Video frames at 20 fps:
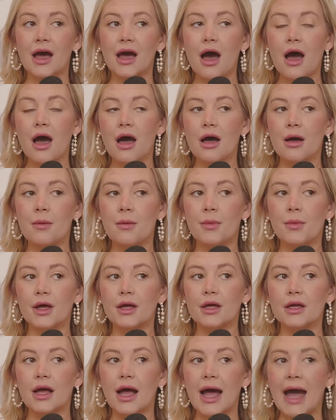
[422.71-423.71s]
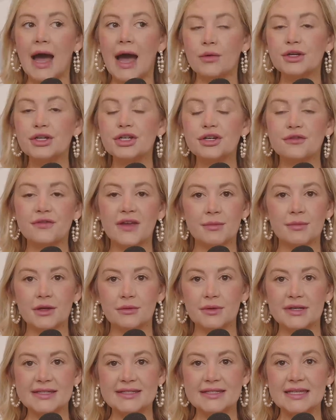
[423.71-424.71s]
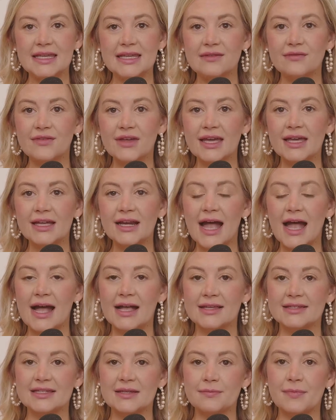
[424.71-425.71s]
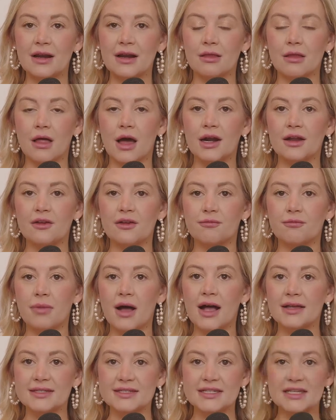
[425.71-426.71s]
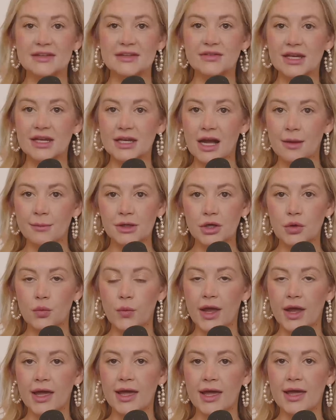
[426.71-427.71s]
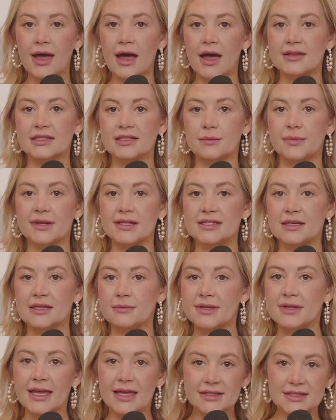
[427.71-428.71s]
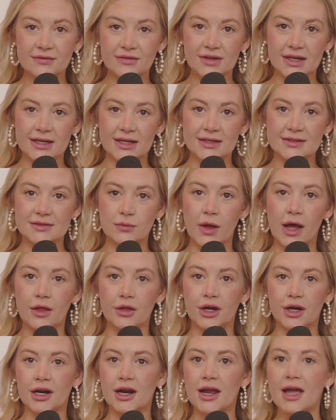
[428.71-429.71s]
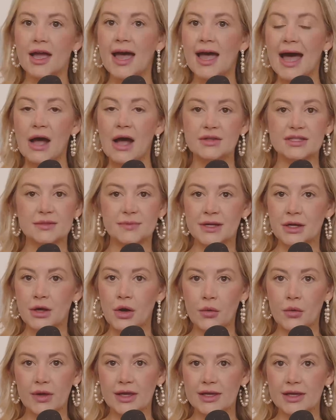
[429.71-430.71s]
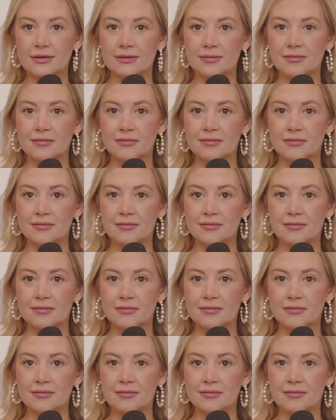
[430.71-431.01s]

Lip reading: Um, how did your family receive it? Has it been a lot of positivity coming your way? Has there been some negativity as well, or how's it been going?